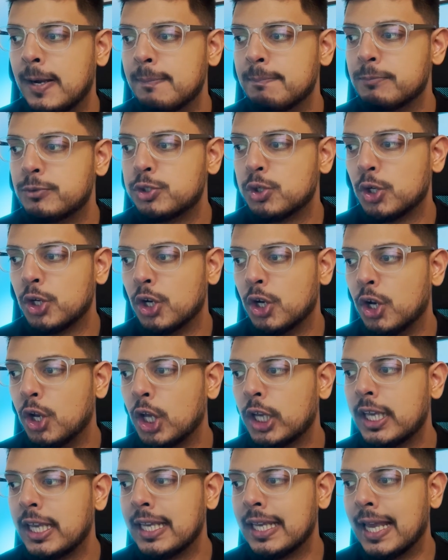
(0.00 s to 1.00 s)
So you're
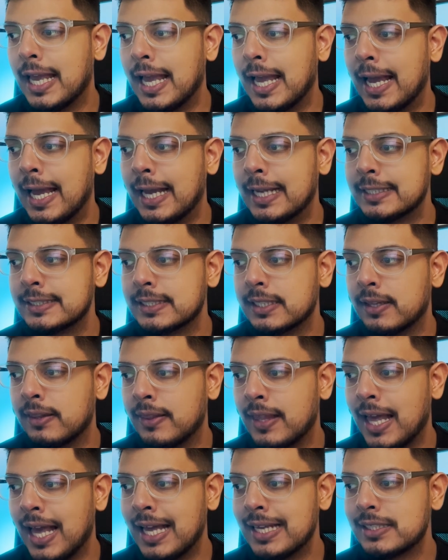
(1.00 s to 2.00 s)
looking at
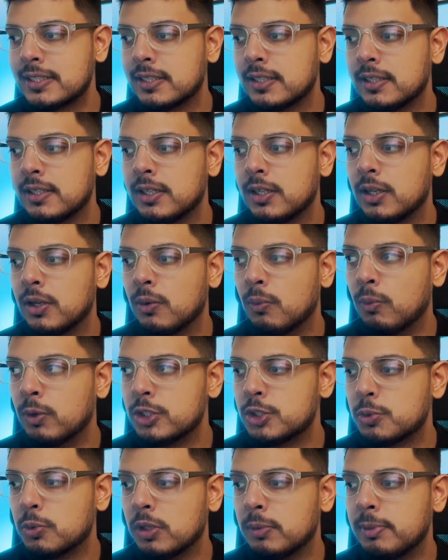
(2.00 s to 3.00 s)
that,
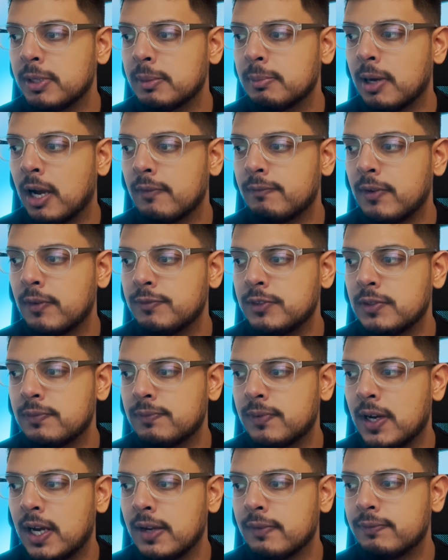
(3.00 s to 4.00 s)
which will be about
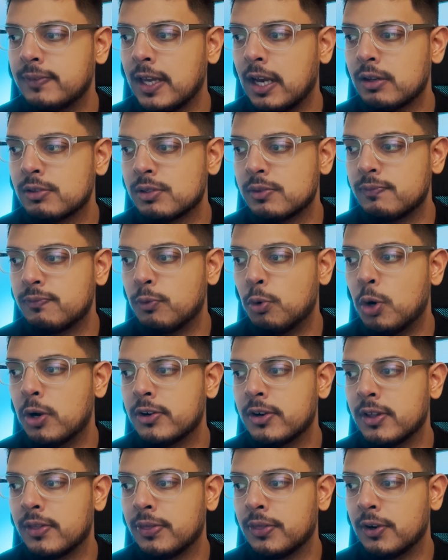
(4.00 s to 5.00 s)

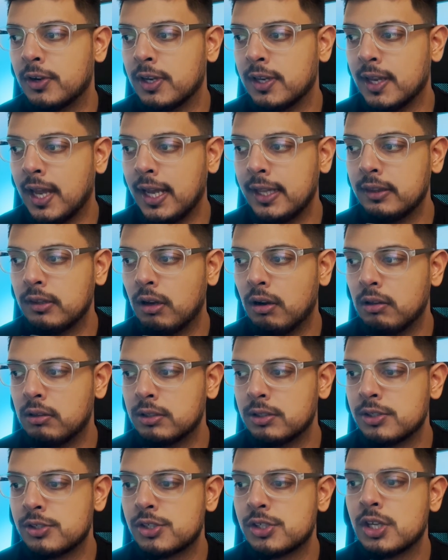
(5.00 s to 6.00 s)

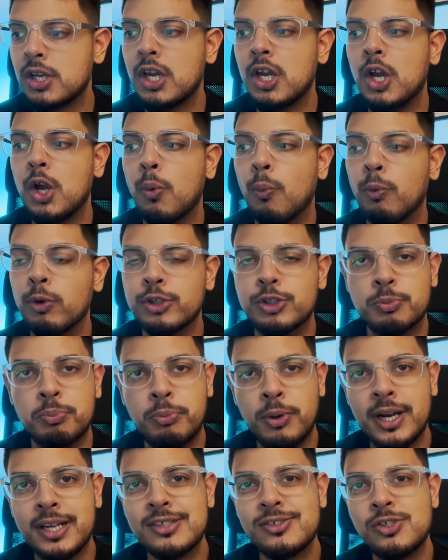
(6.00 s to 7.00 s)
$55,439, which
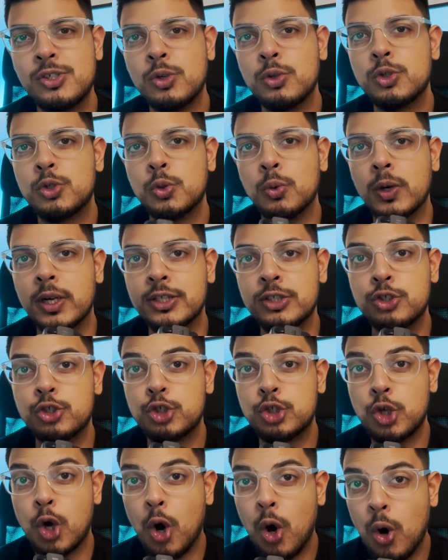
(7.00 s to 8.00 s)
brings you to a
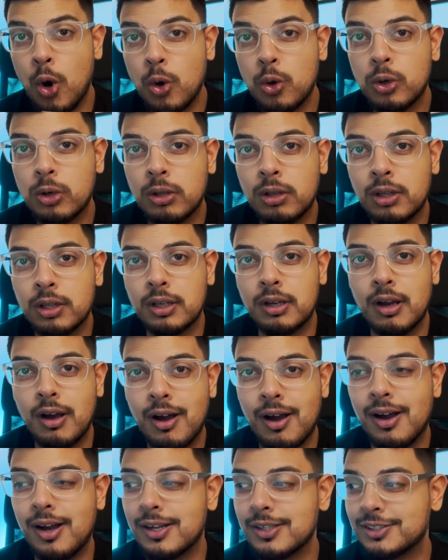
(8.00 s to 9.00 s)
total
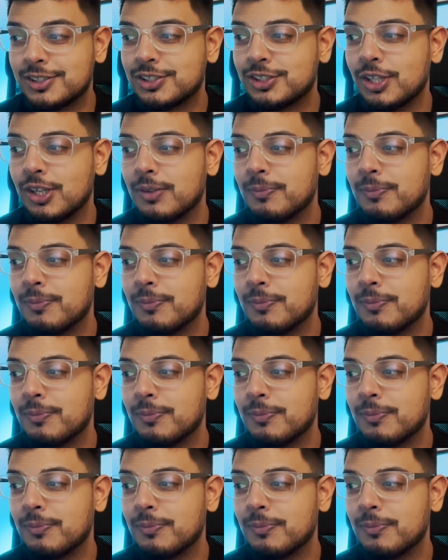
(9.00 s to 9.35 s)
cost.